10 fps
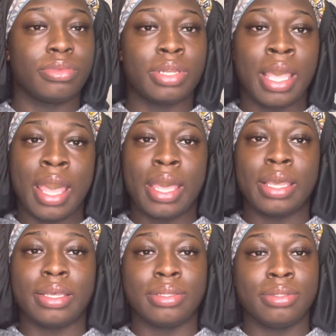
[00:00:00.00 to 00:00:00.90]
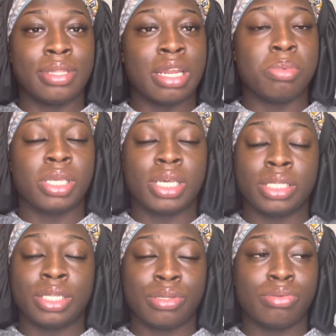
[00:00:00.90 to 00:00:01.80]
hey, that'll be good
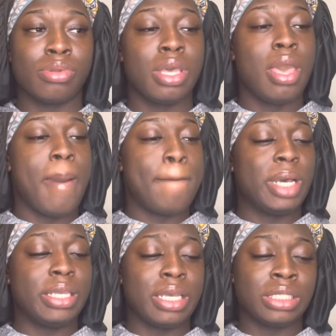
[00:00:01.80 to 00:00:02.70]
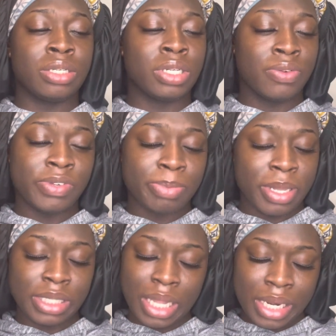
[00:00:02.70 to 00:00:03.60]
too. But yeah, she don't need to
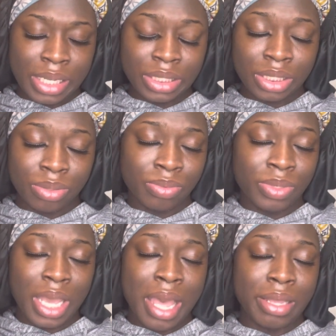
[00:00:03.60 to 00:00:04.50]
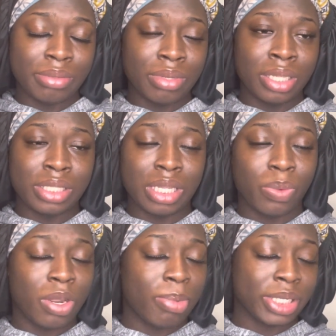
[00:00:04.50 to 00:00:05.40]
respond to like that. She, we got other stuff to
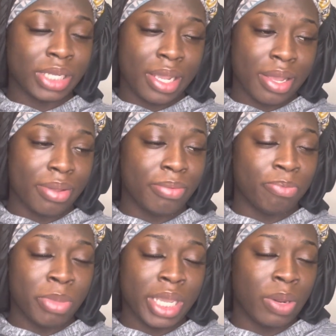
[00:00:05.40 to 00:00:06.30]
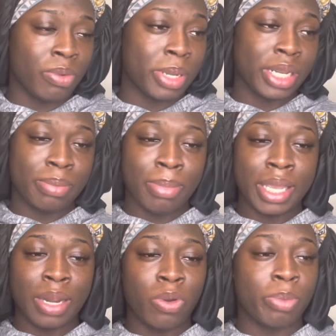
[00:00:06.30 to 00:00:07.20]
worry about, child. Making it worry about that,
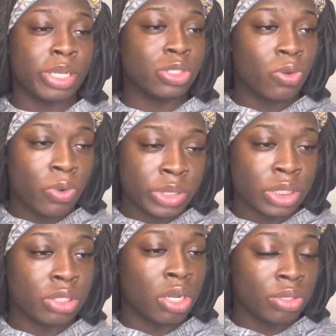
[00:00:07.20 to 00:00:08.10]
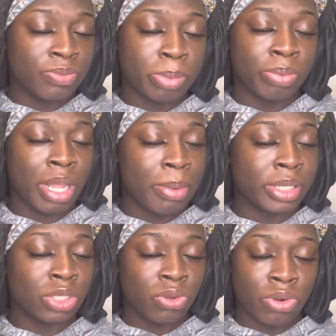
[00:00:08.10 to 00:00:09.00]
making it worry about Tory. She don't apply
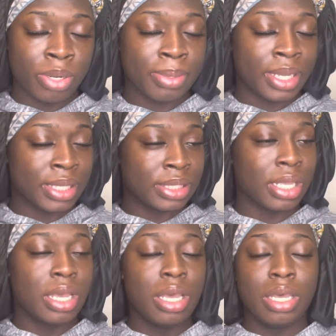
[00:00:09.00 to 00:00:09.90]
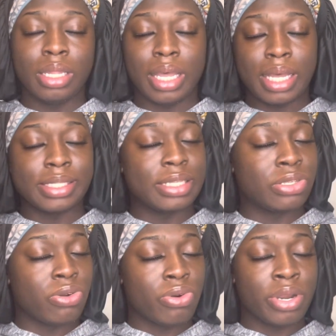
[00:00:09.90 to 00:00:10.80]
about Tory because, like I said,
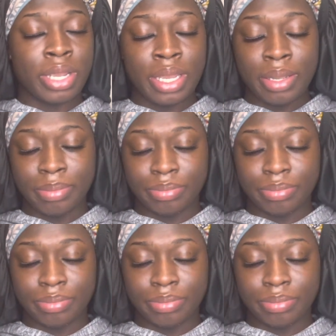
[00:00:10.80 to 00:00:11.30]
Tory,